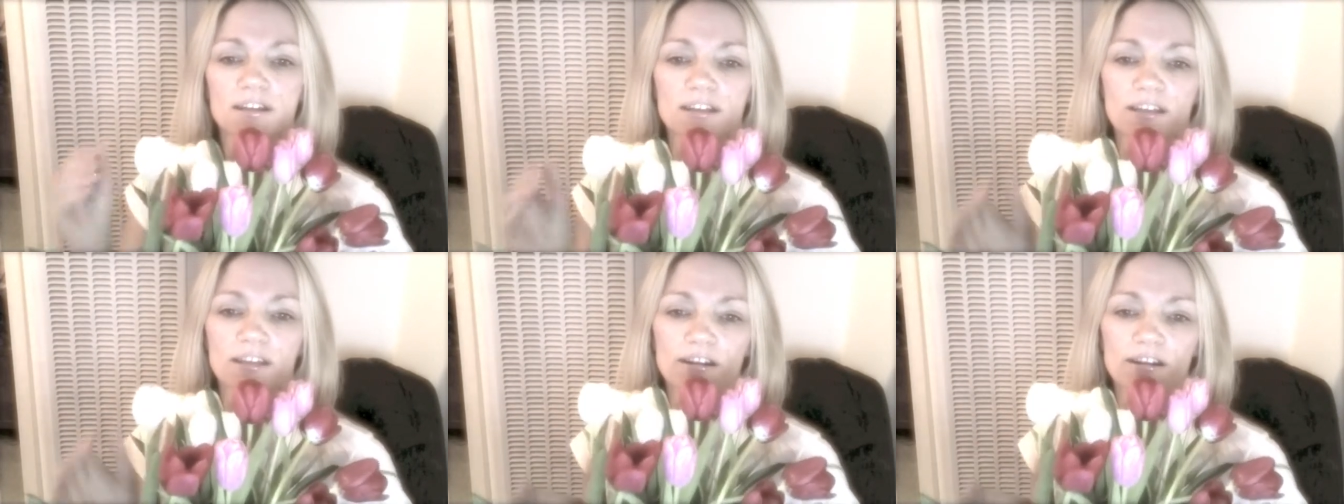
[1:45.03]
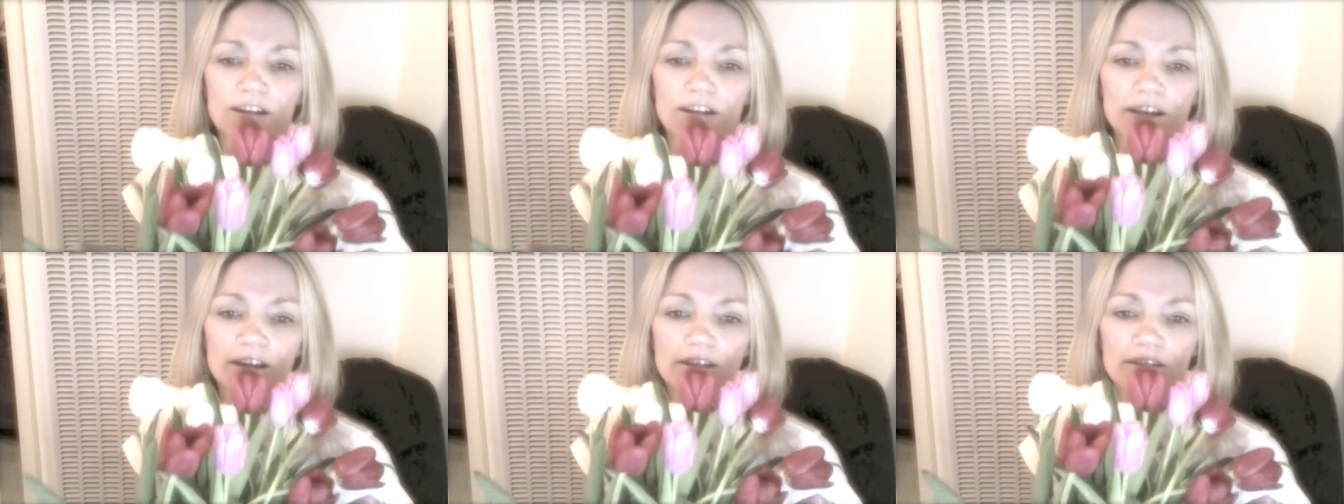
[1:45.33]
There
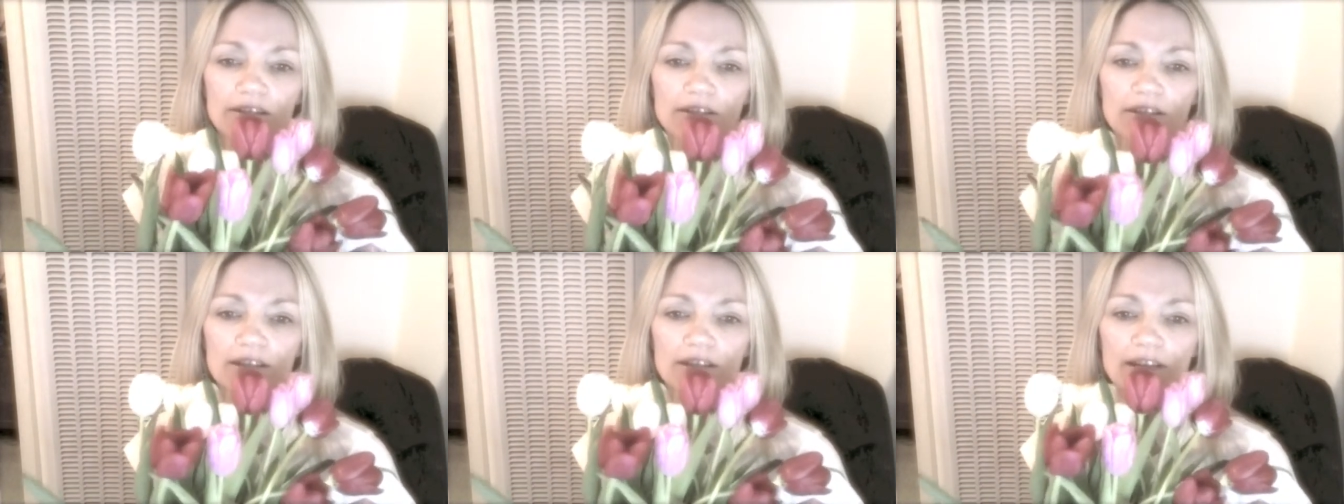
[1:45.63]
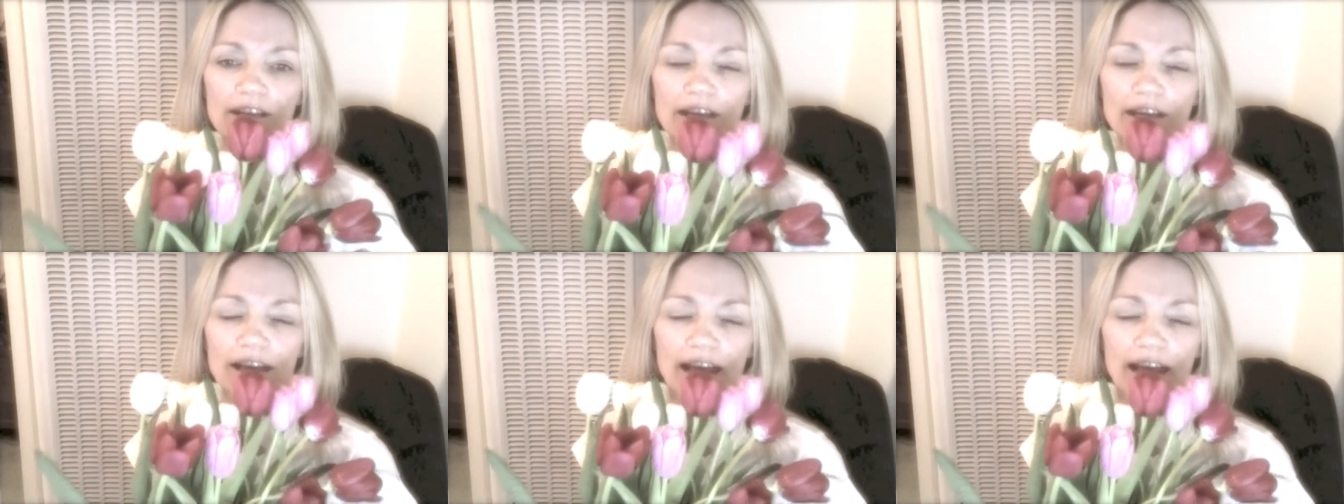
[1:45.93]
he goes.
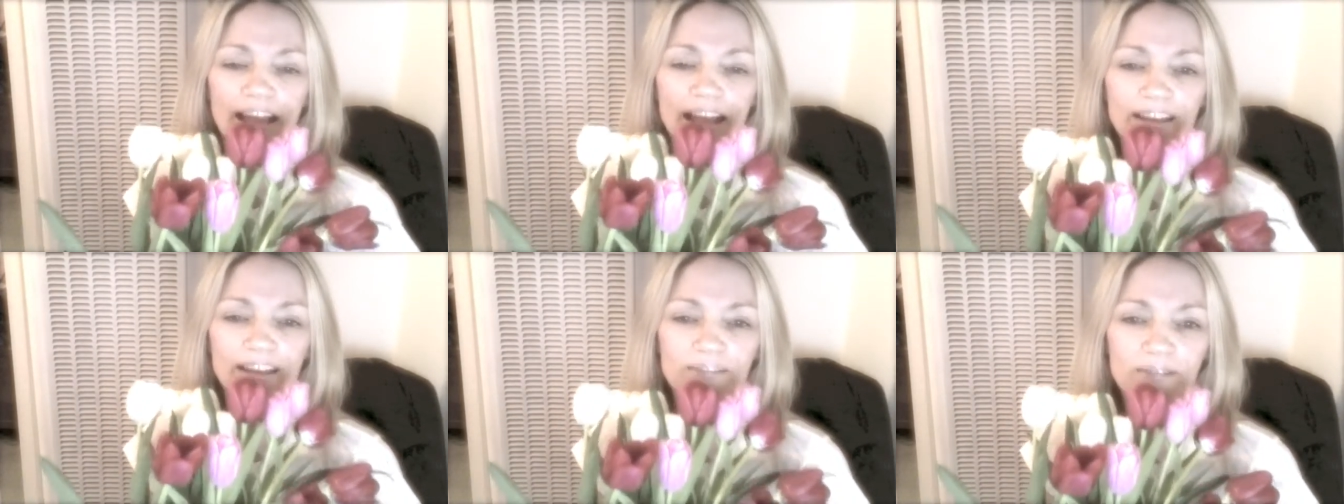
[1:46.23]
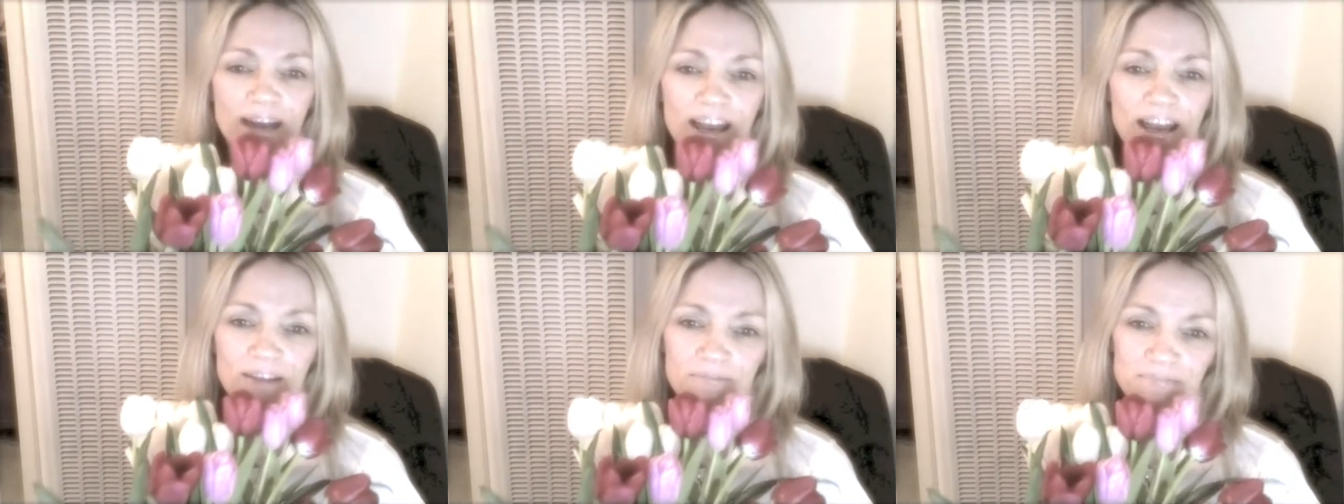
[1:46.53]

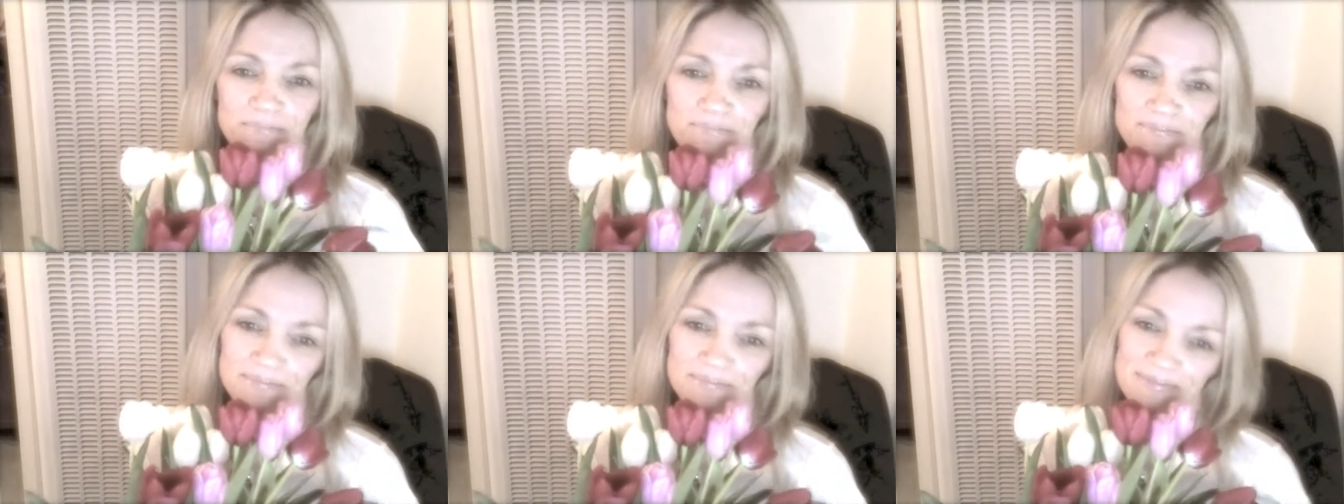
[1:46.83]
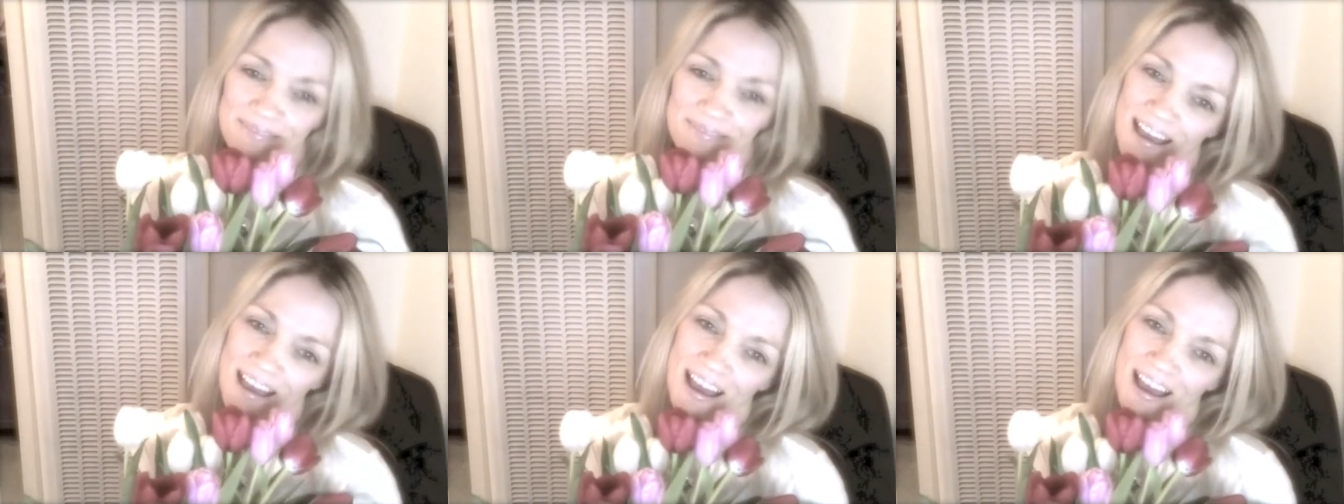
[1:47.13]
Anyway,
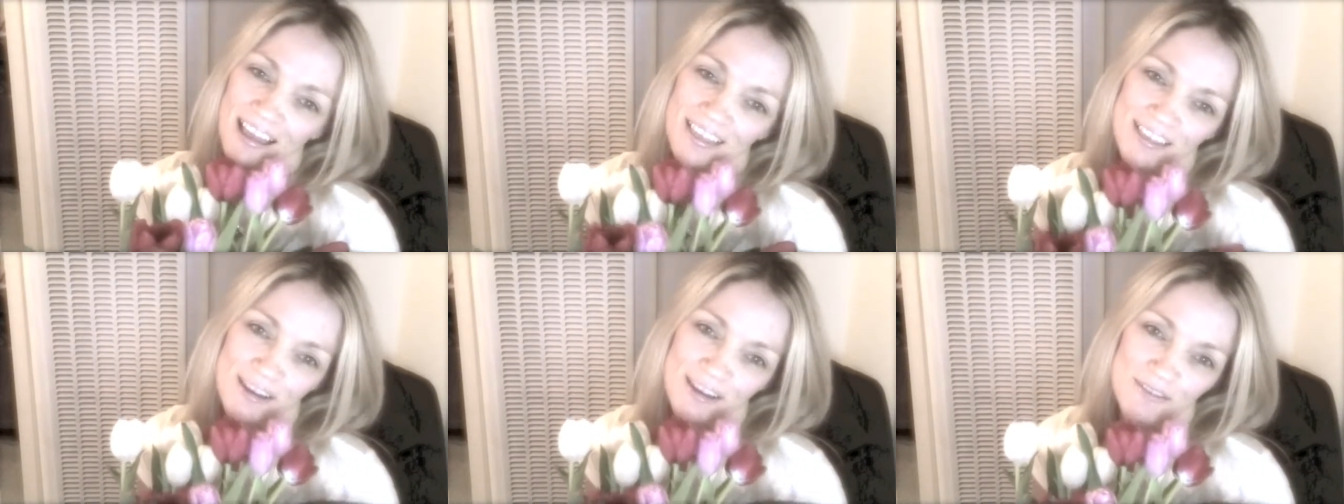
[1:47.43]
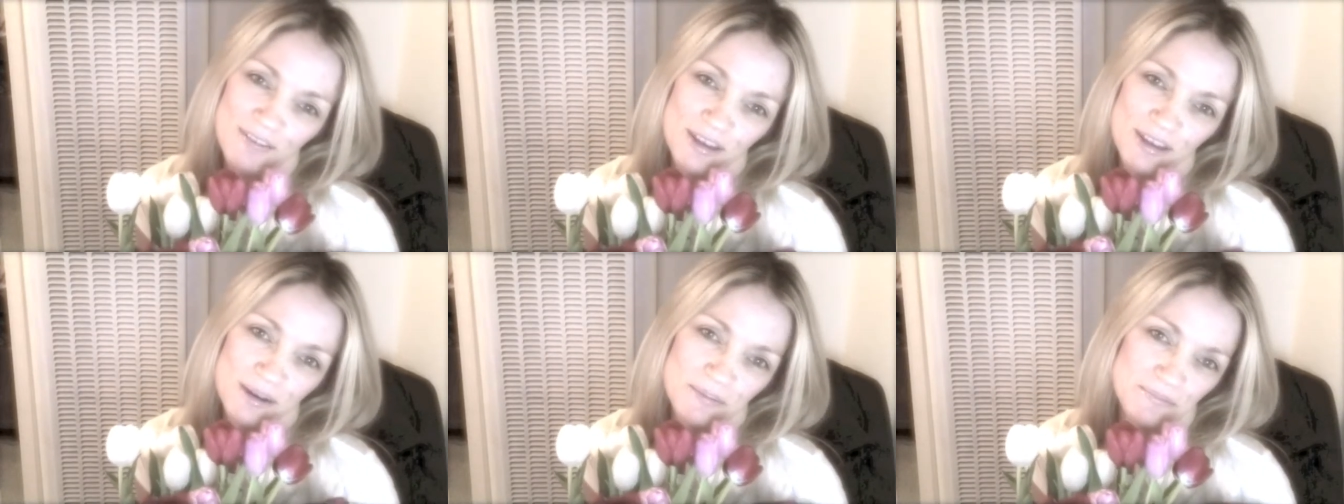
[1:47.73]
I
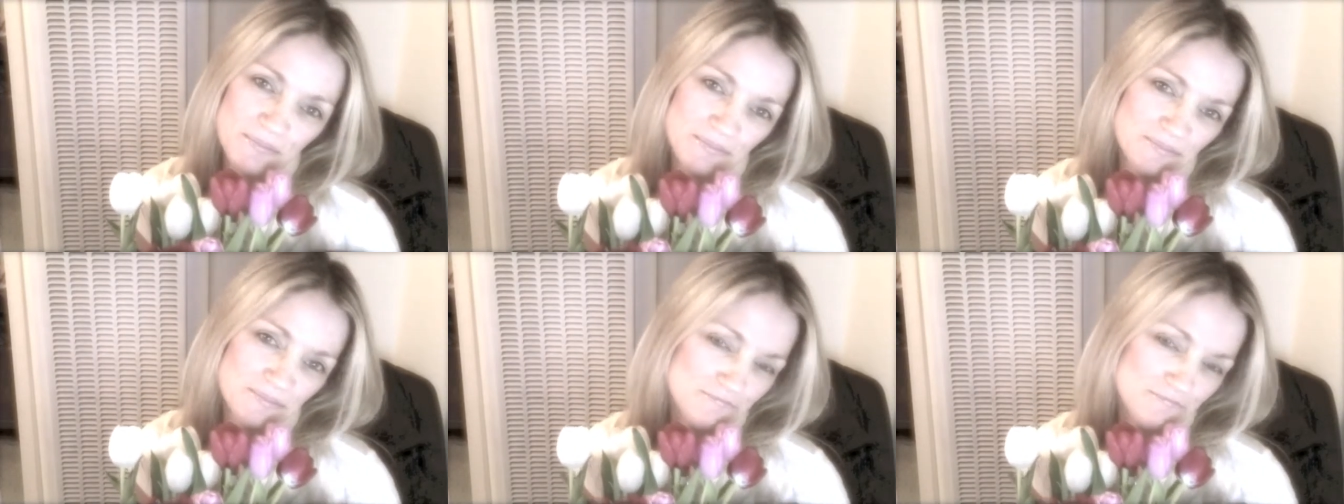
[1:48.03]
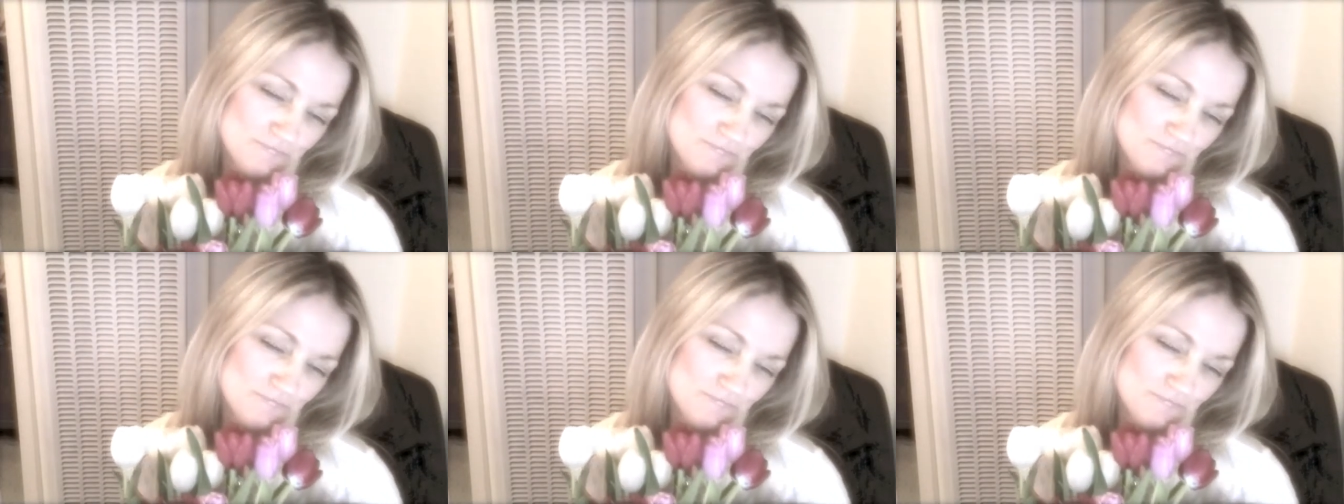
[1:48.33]
love them.